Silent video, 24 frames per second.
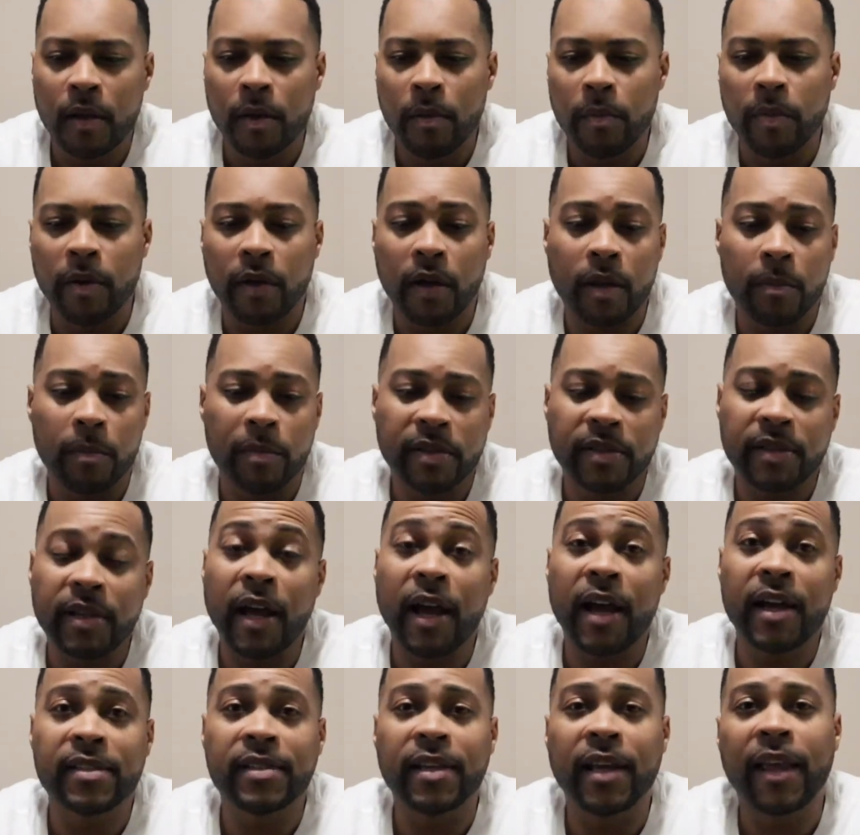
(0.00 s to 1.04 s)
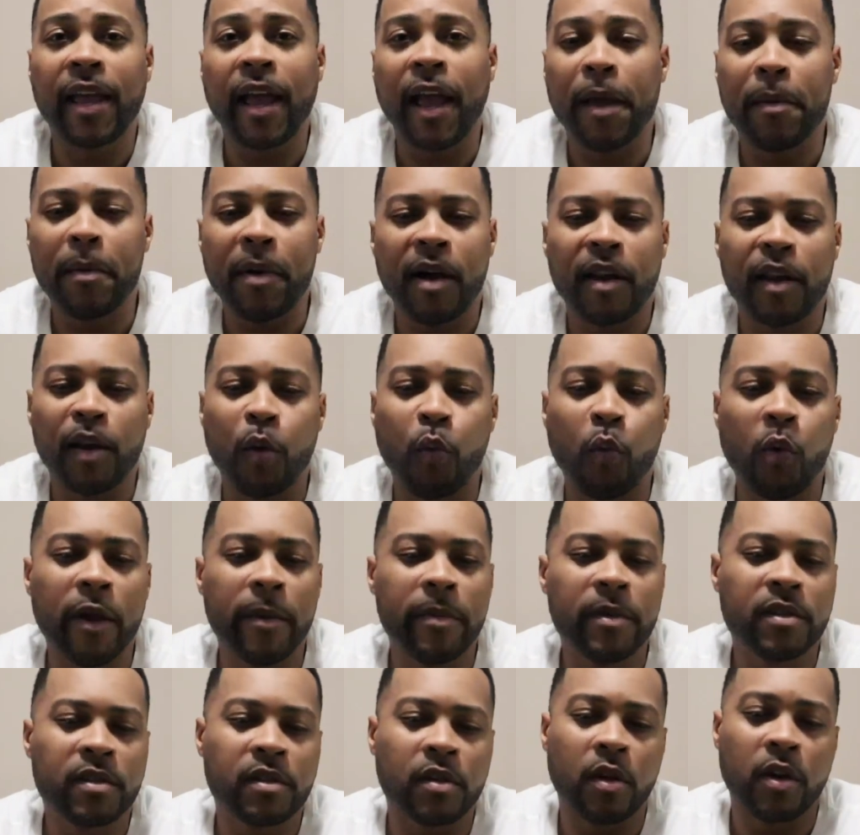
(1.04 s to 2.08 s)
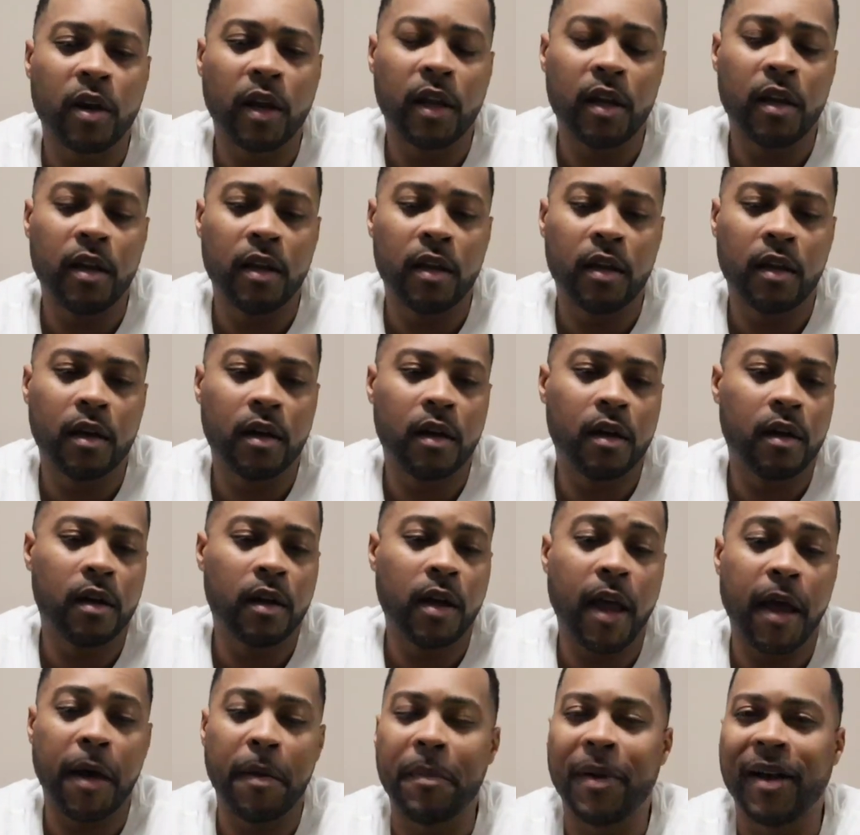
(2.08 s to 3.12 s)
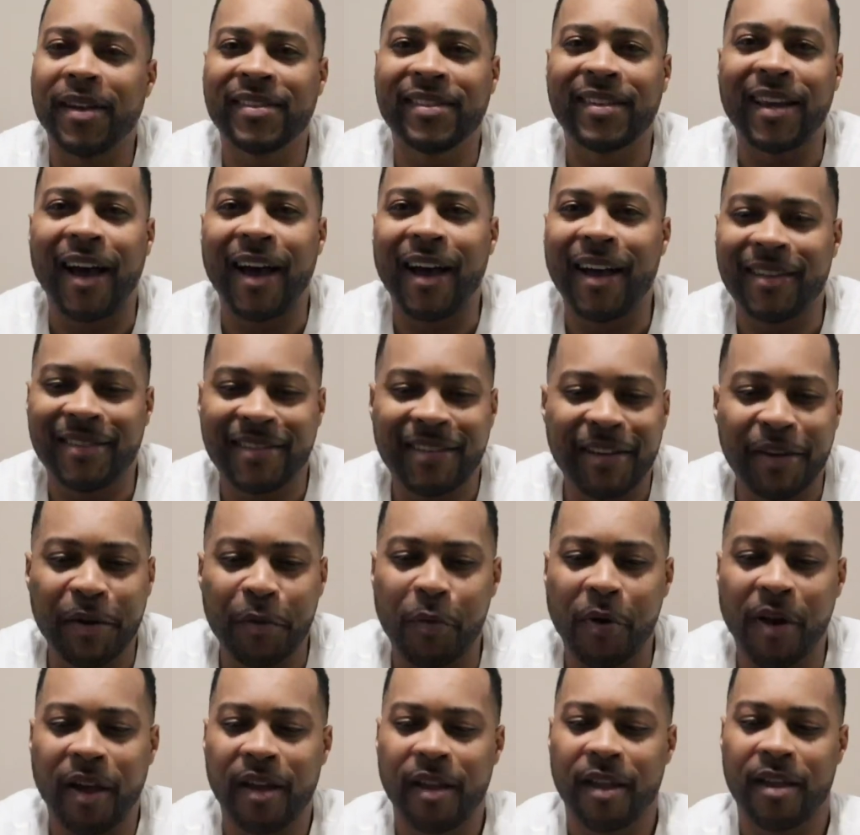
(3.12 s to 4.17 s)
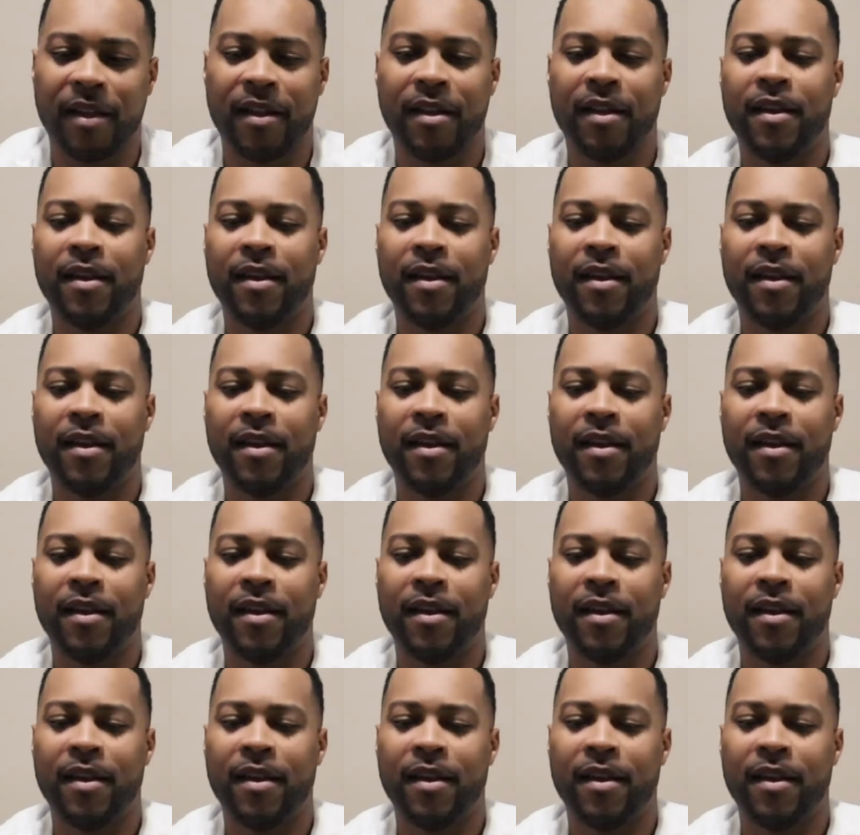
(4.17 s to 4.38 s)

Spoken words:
but besides they came out in women, so they didn't have my size anyway.